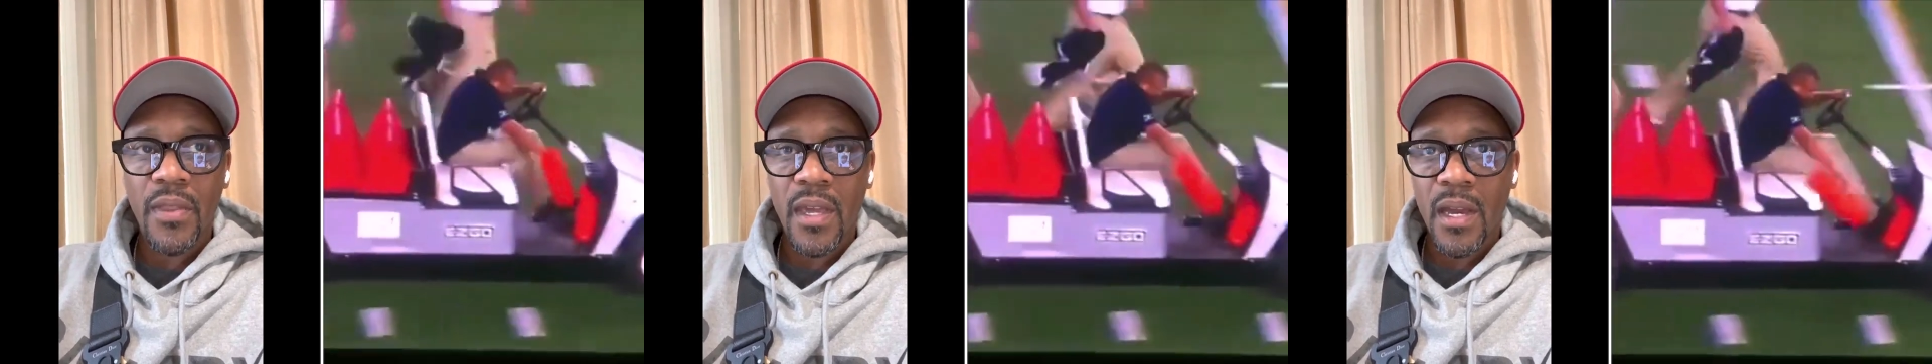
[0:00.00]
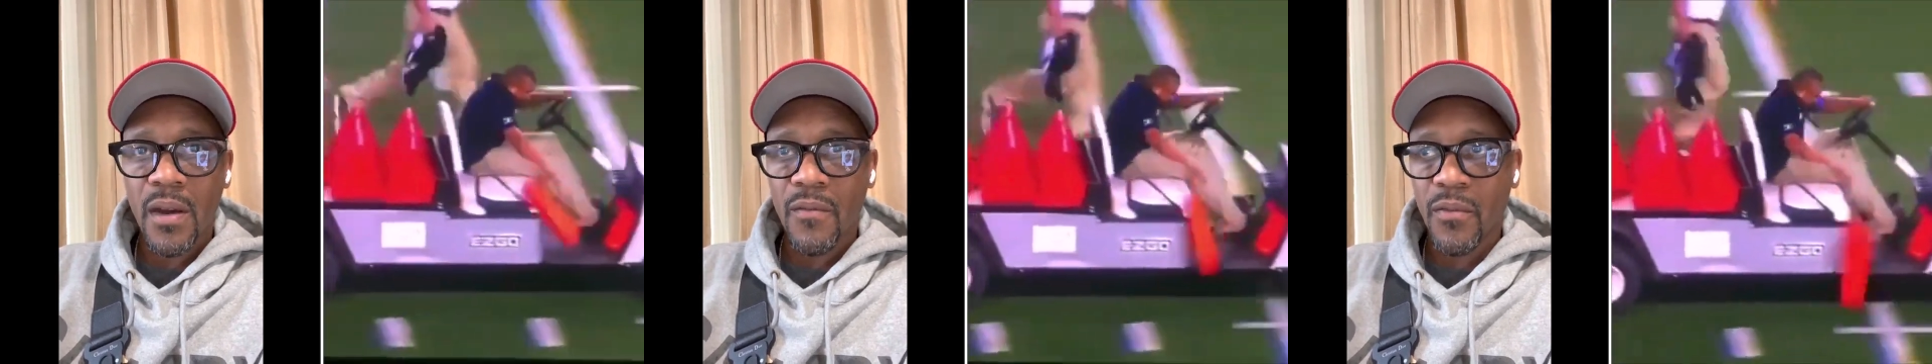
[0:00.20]

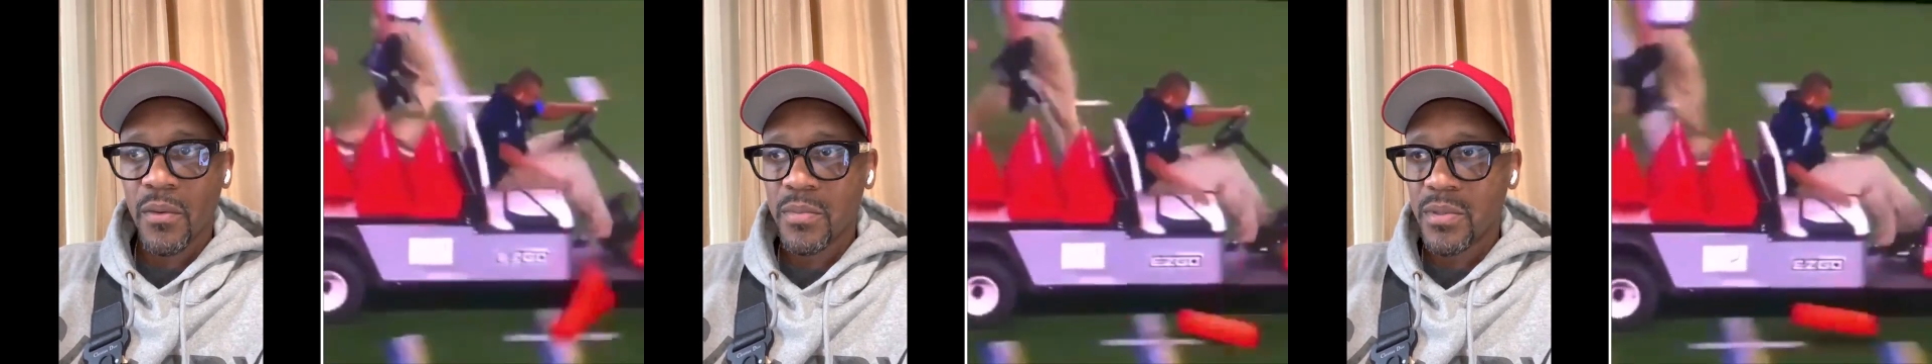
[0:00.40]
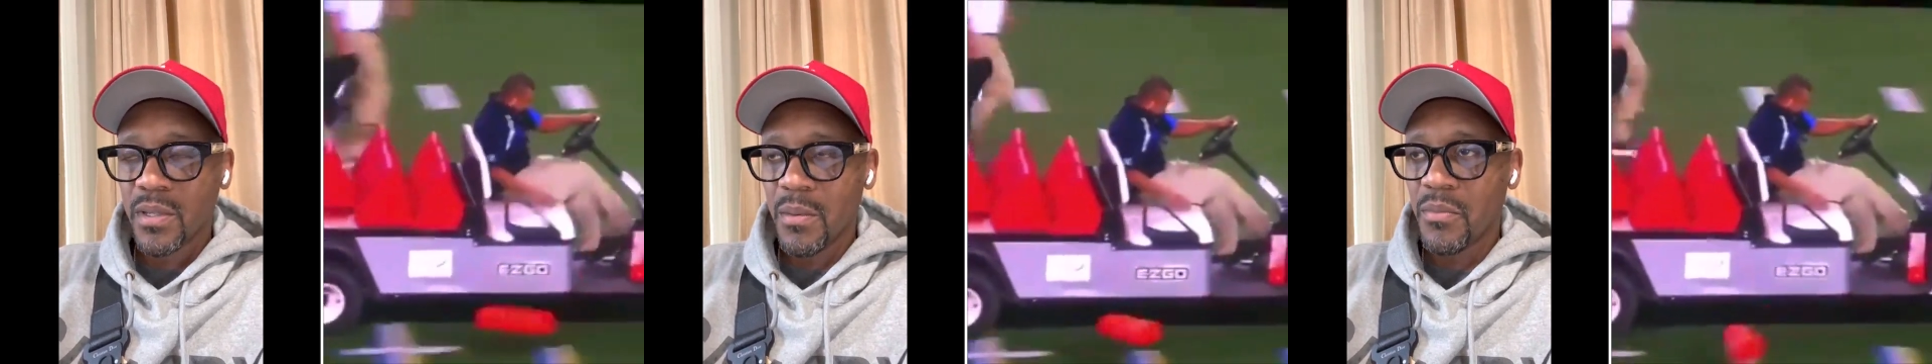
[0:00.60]
there from
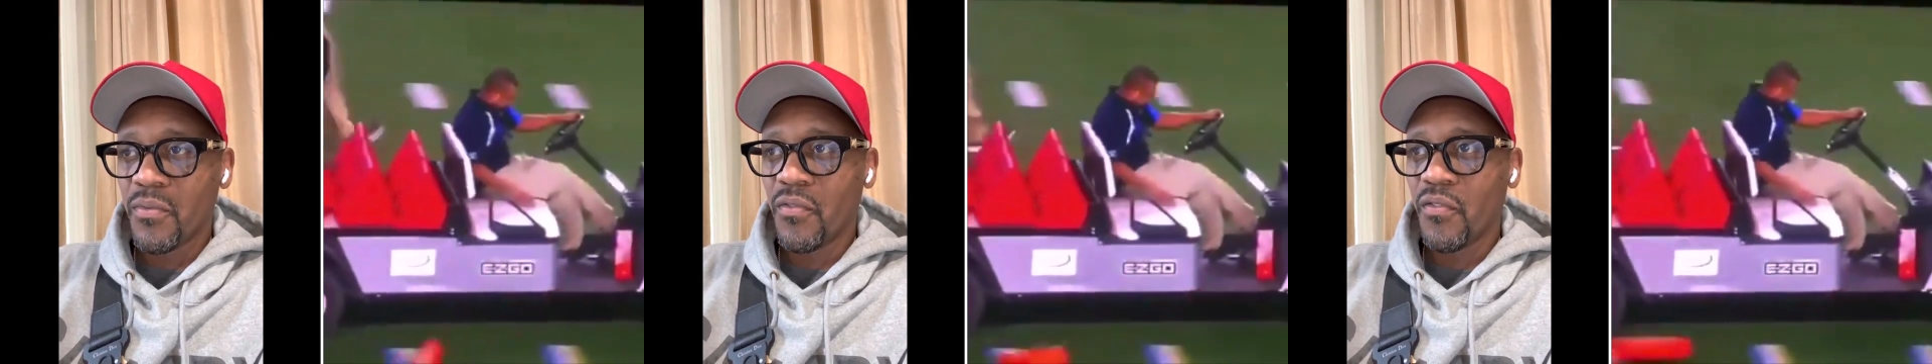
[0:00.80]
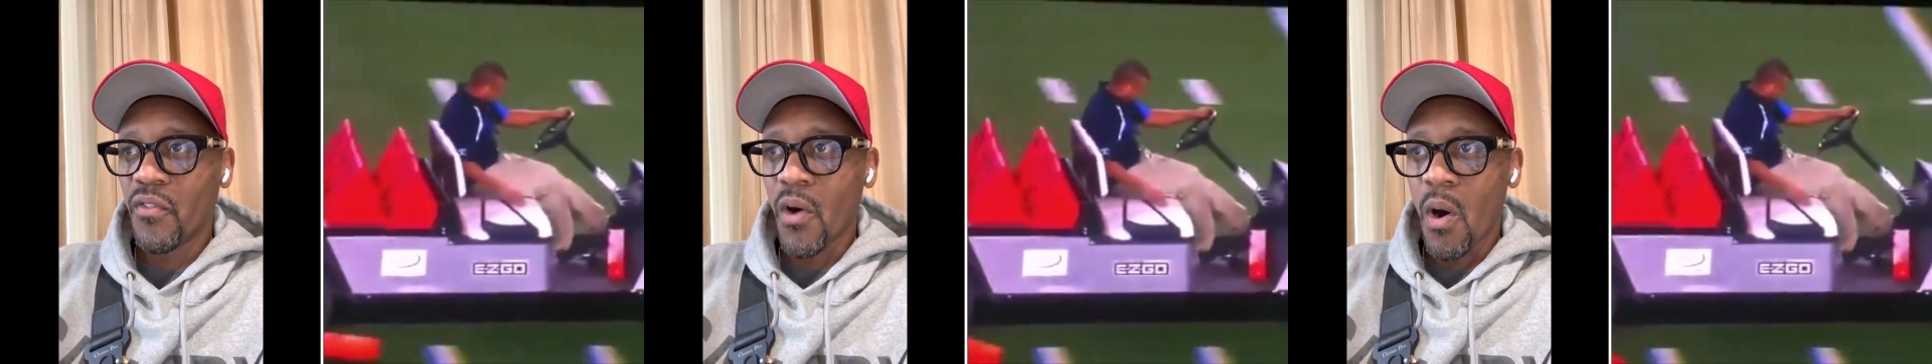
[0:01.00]
some
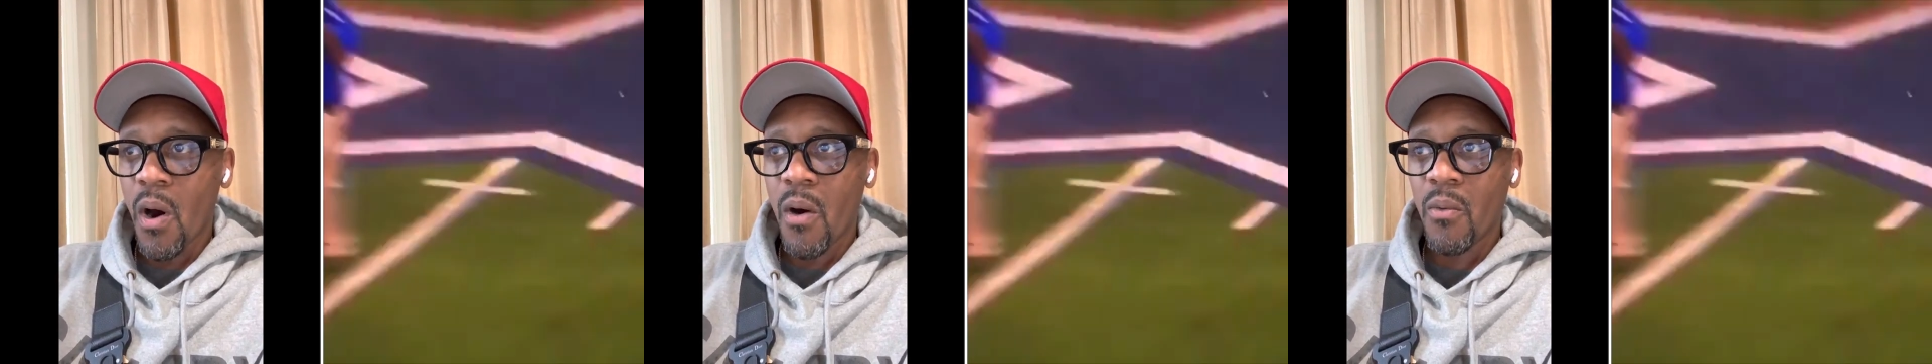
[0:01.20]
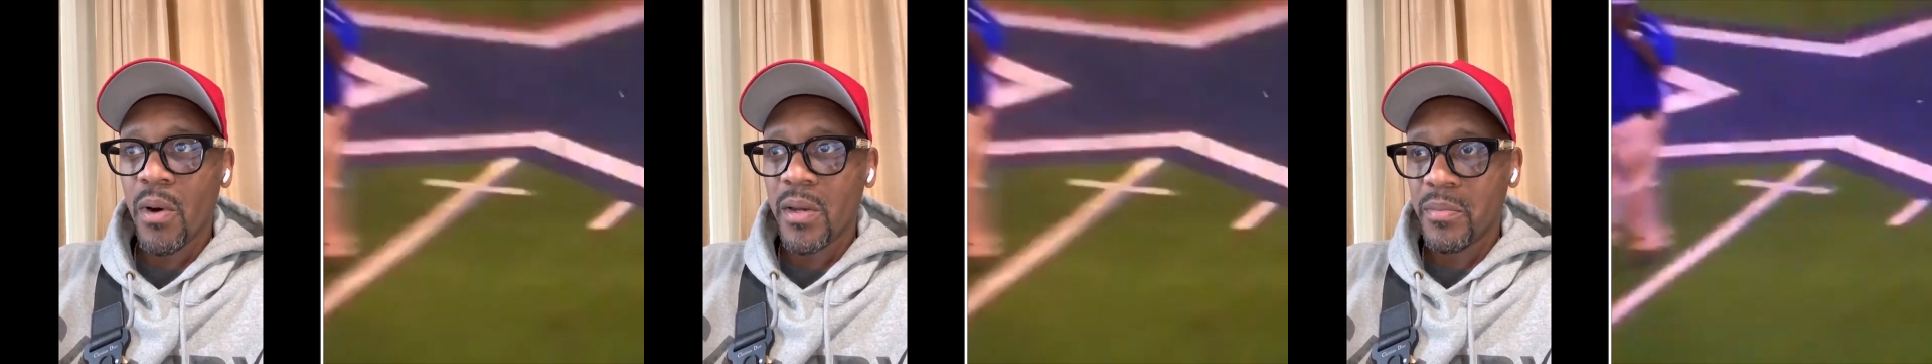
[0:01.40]

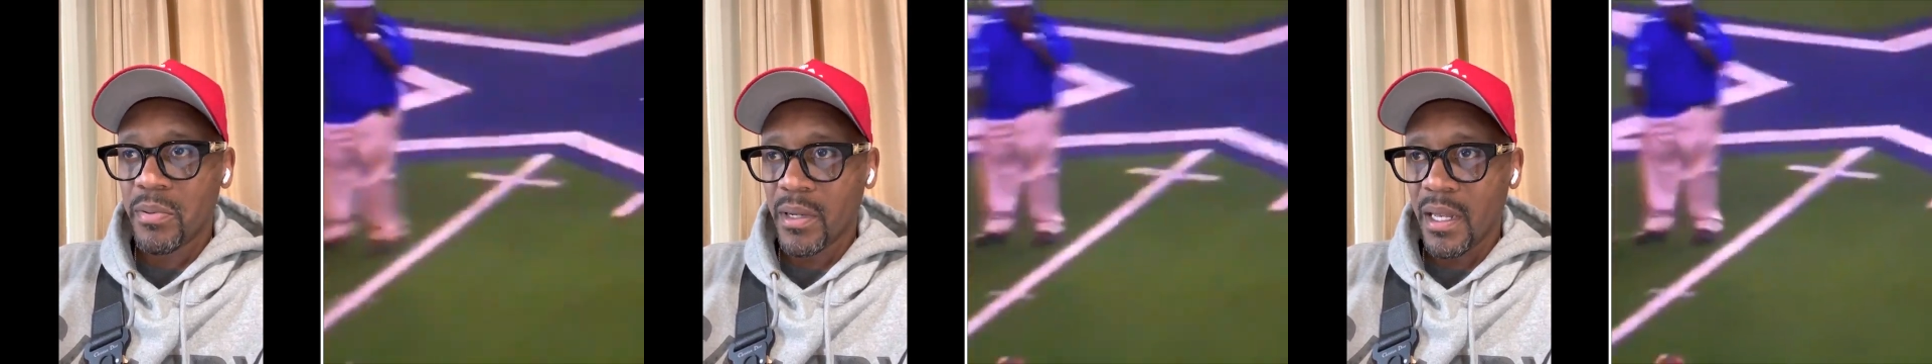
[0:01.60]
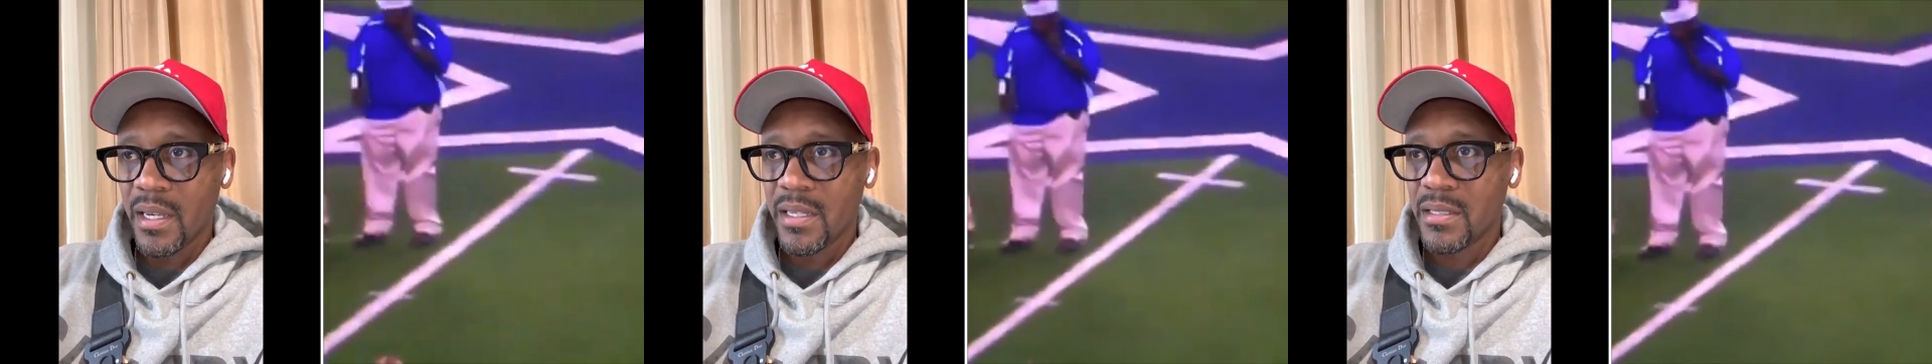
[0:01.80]
faraway
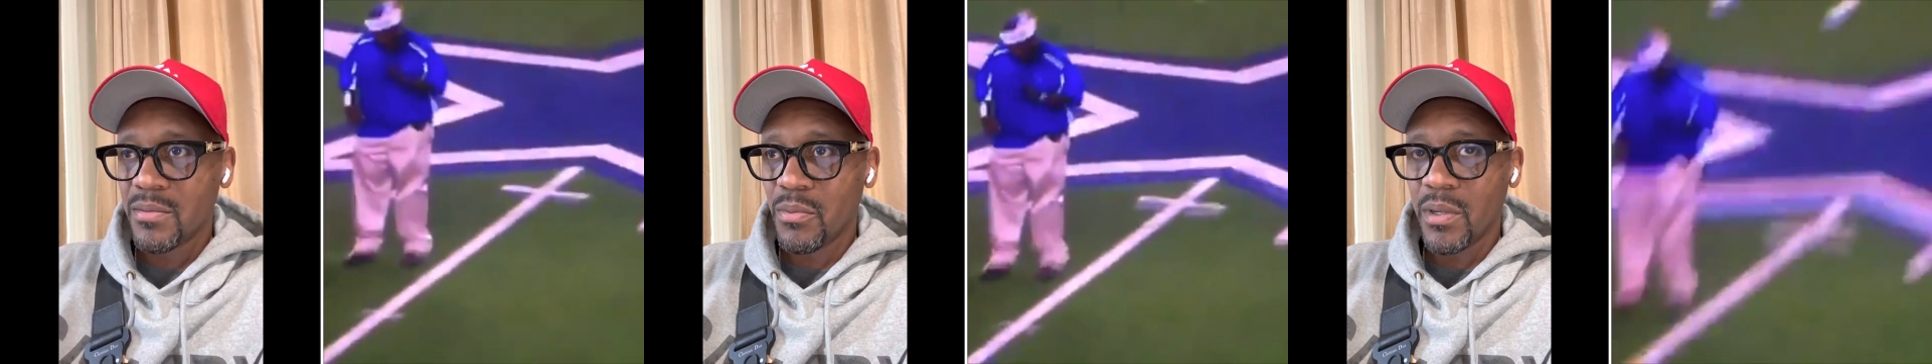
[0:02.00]
place,